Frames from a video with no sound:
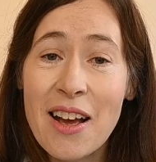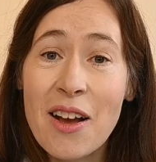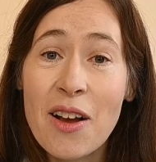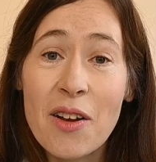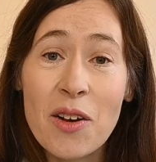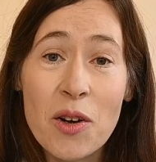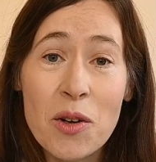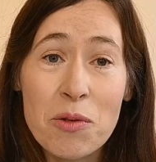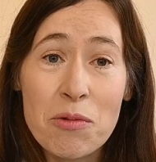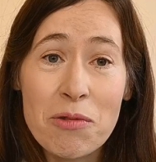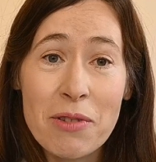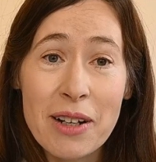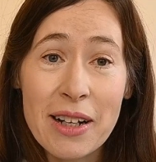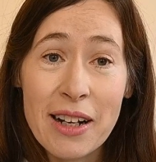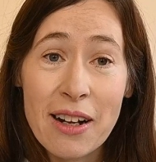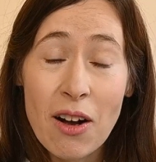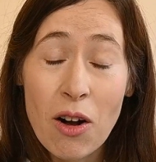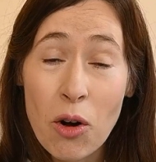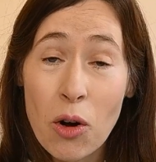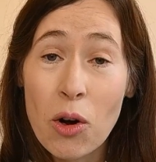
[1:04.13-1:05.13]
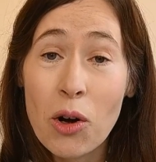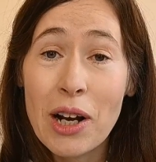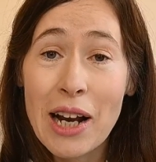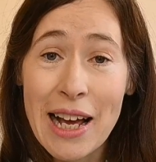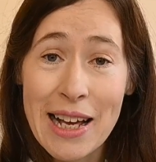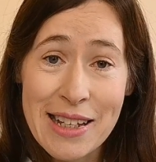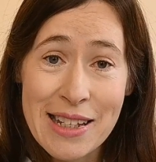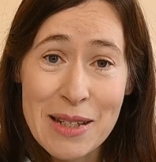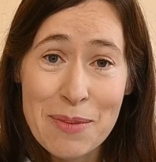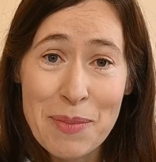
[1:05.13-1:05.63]
covering all
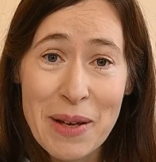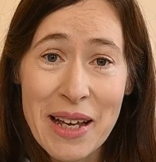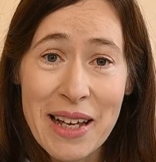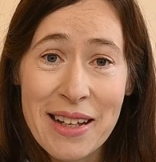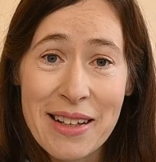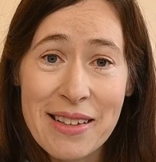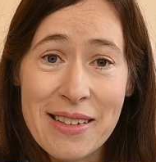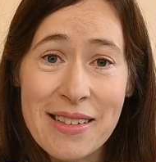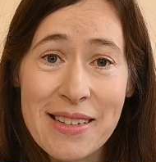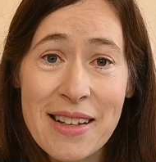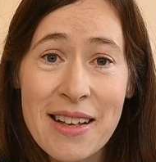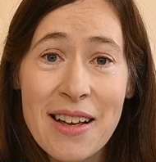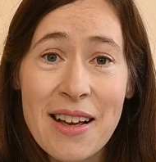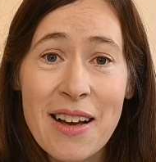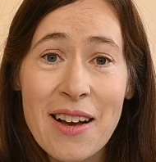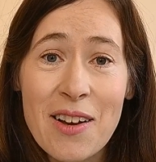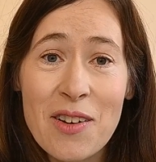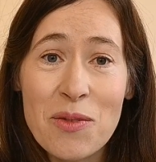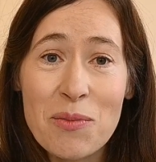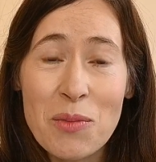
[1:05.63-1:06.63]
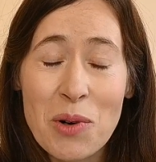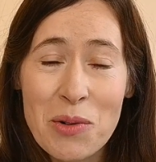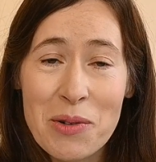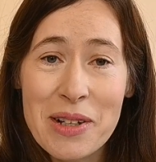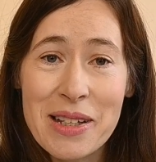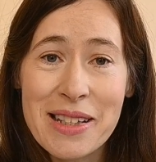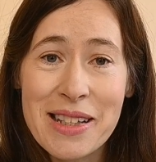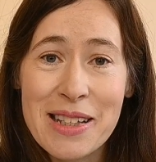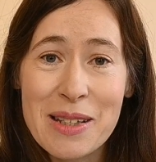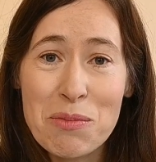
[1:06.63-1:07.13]
aspects of
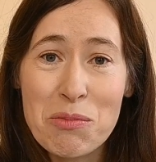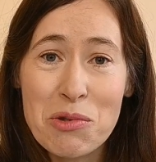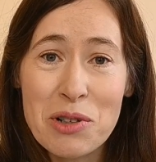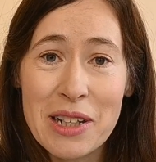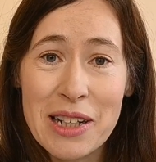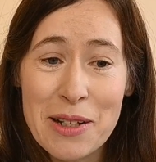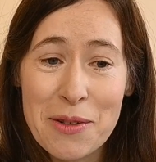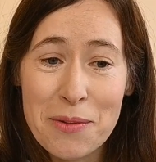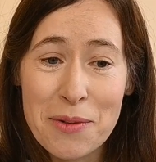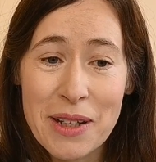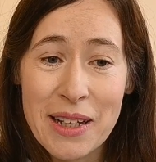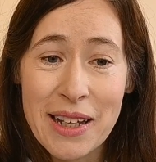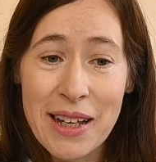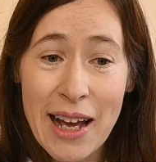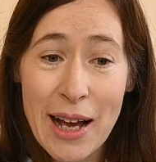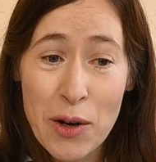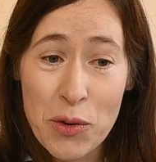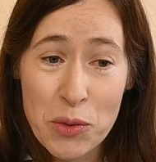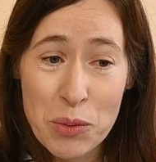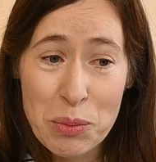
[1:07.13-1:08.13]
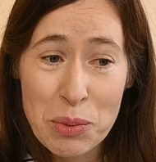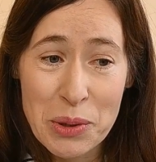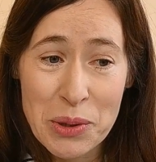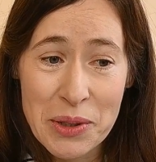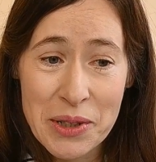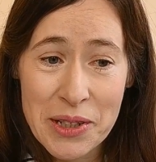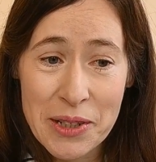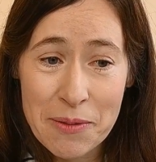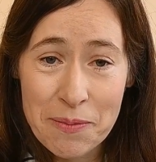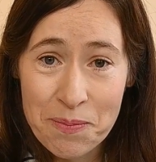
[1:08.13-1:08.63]
Morris's prolific
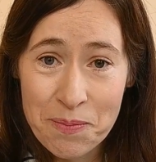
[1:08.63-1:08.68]
output.